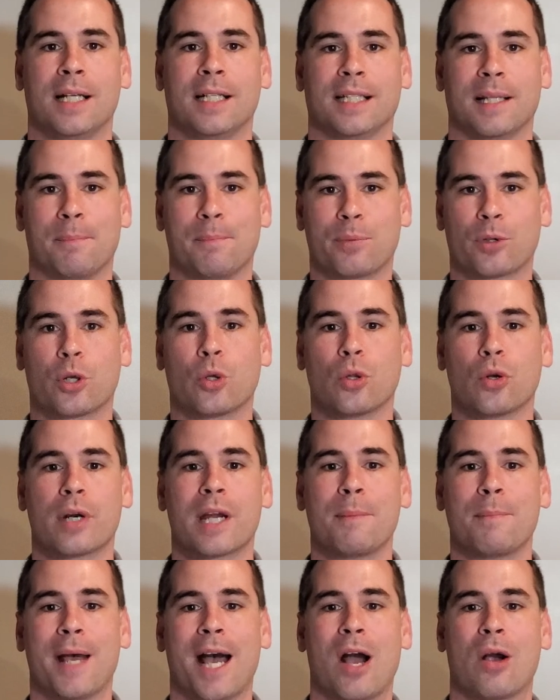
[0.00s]
the
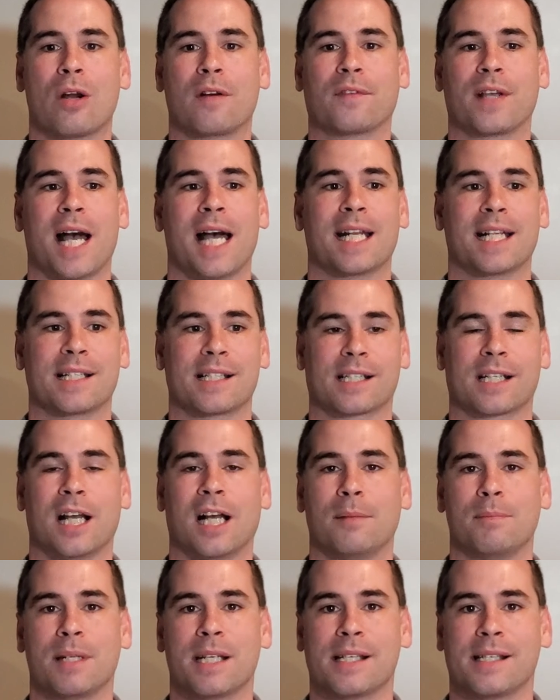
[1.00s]
glory and power of God has
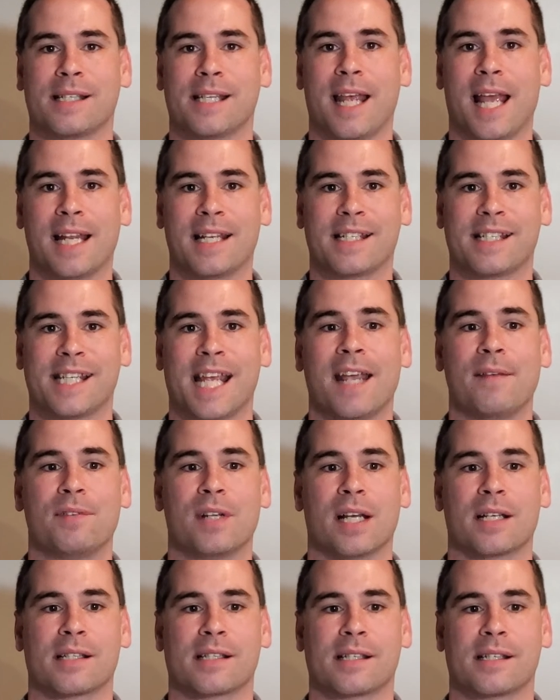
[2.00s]
come to sa- and saved
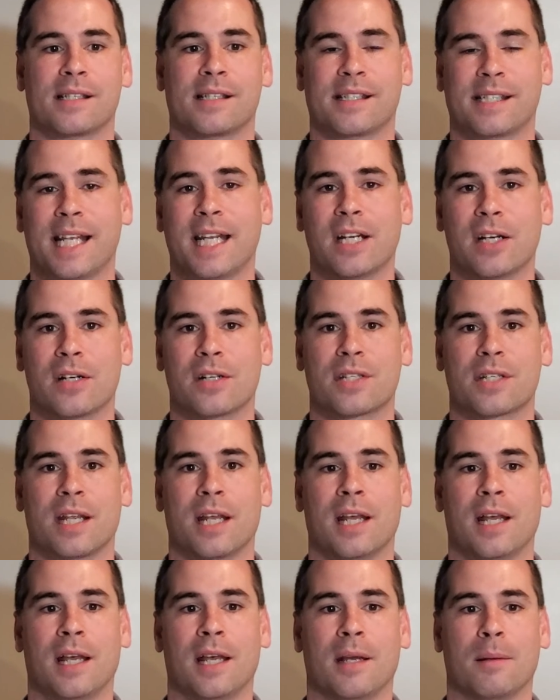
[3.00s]
us, sinners,
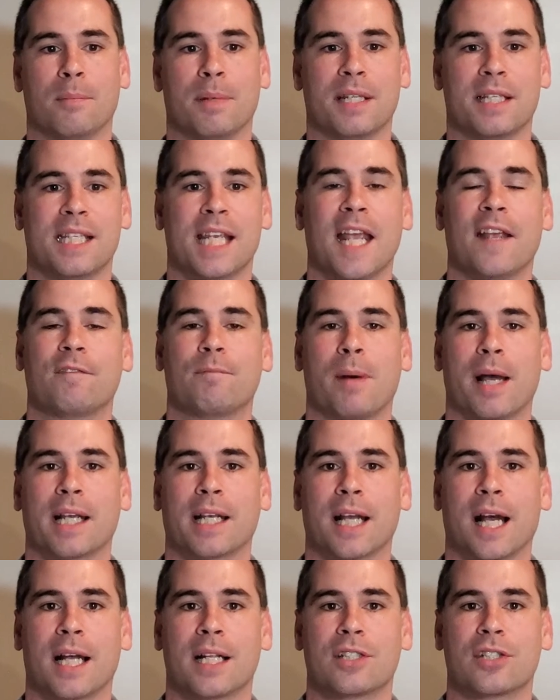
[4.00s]
but saved by
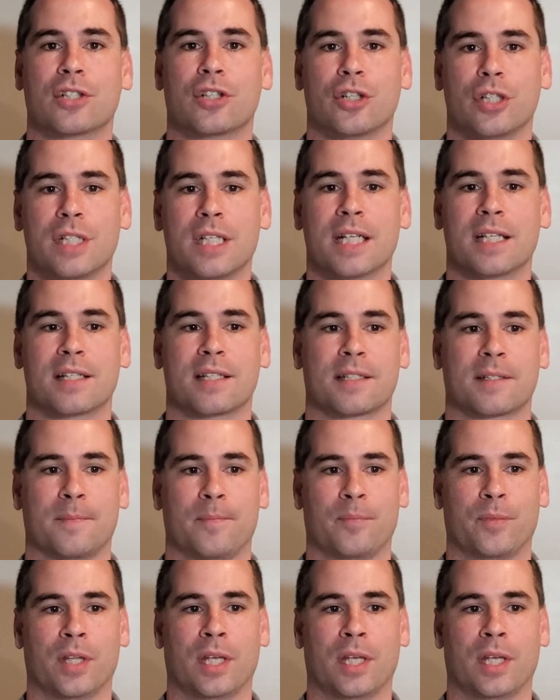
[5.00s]
God's goodness.